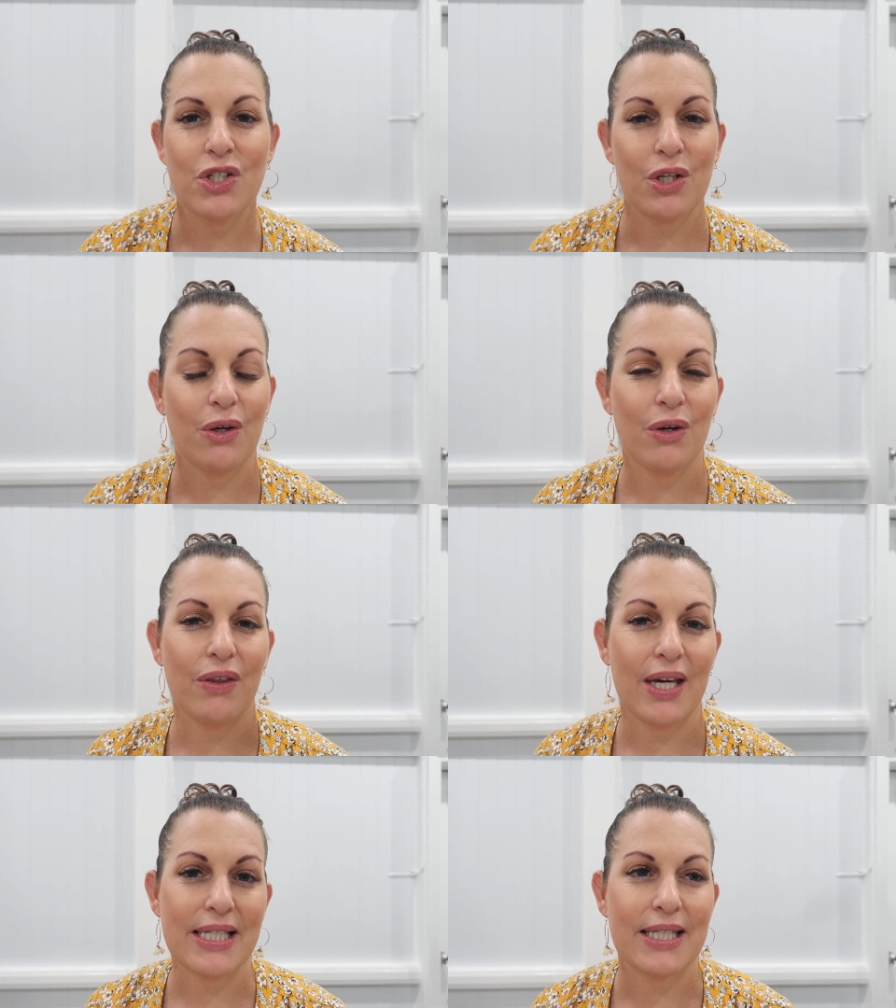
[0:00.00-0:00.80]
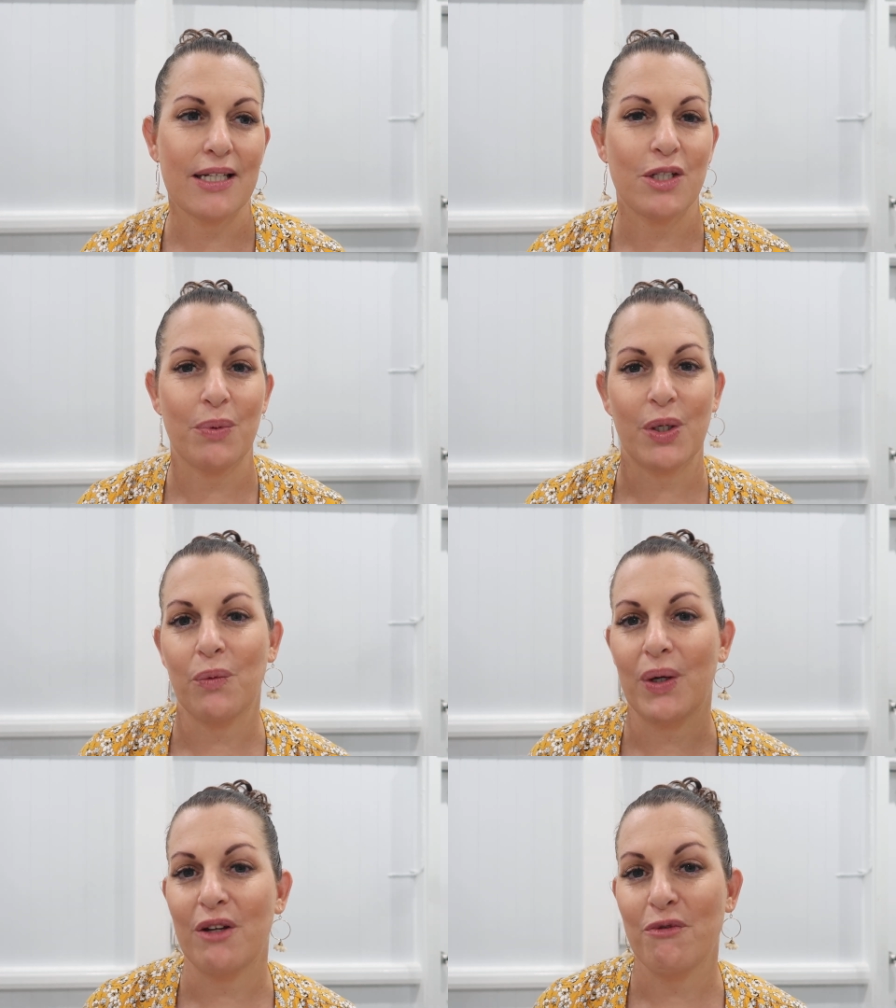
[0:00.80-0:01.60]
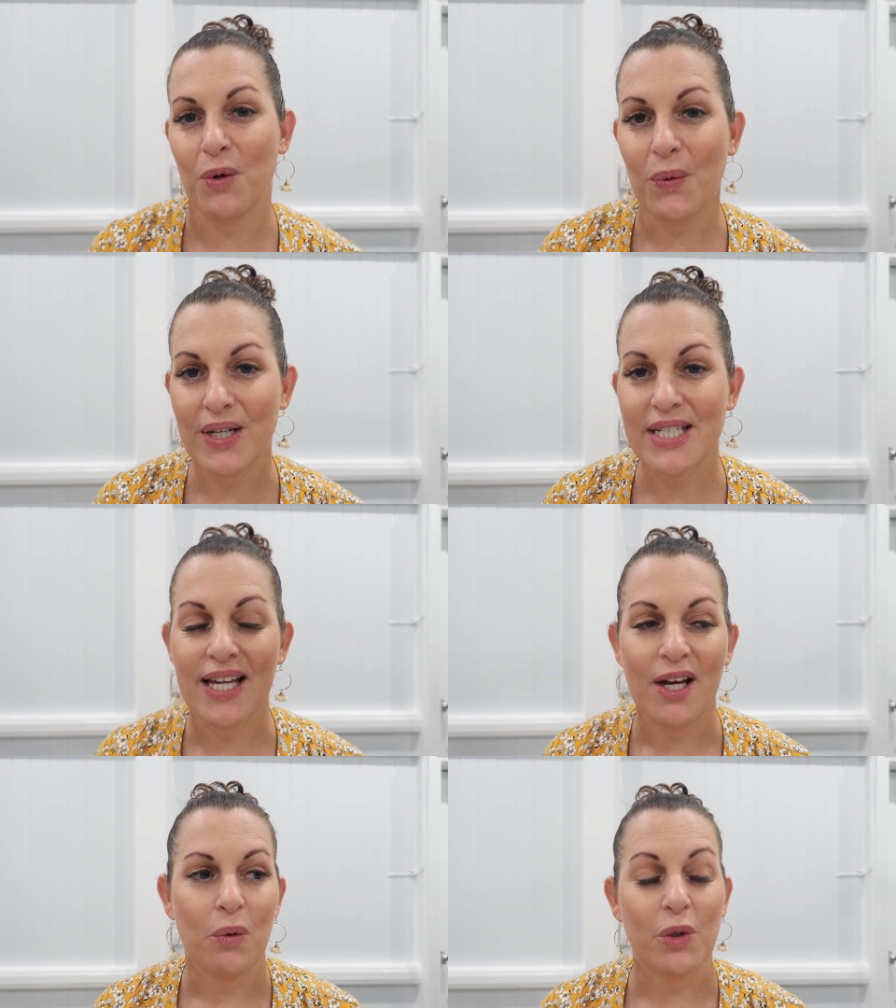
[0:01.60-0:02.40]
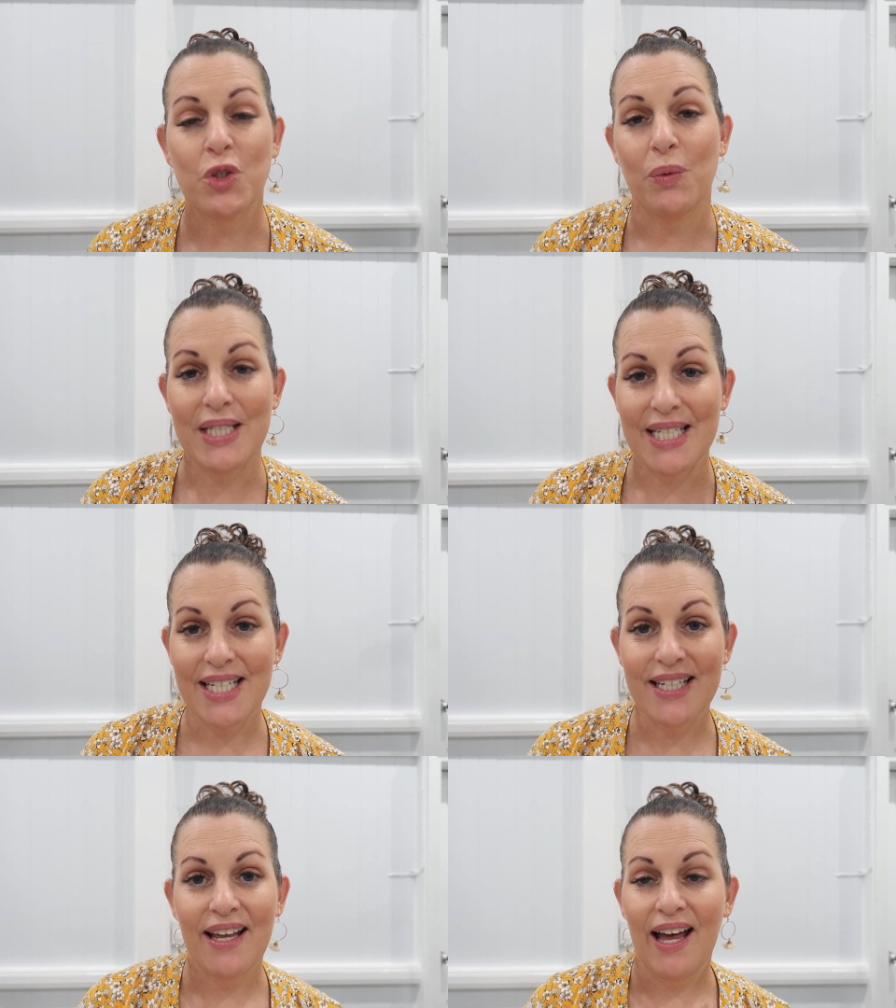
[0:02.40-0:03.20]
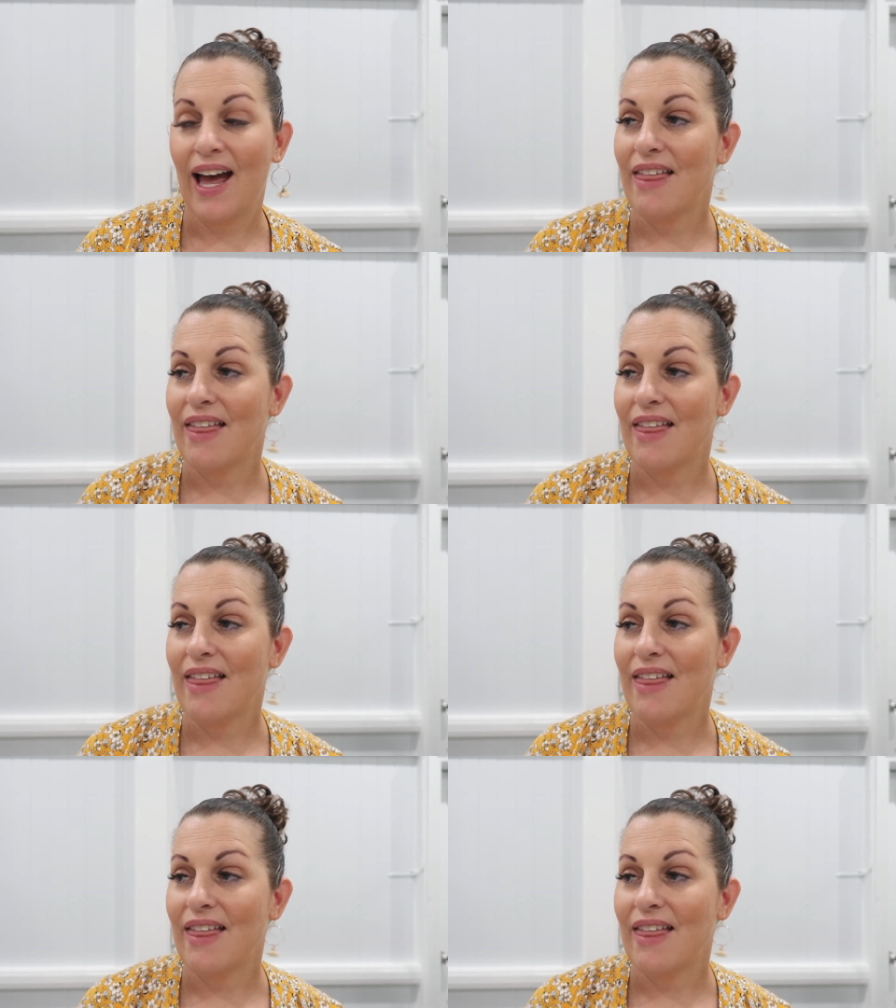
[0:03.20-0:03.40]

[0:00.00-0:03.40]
So they said to bring the wedding forward, which we did.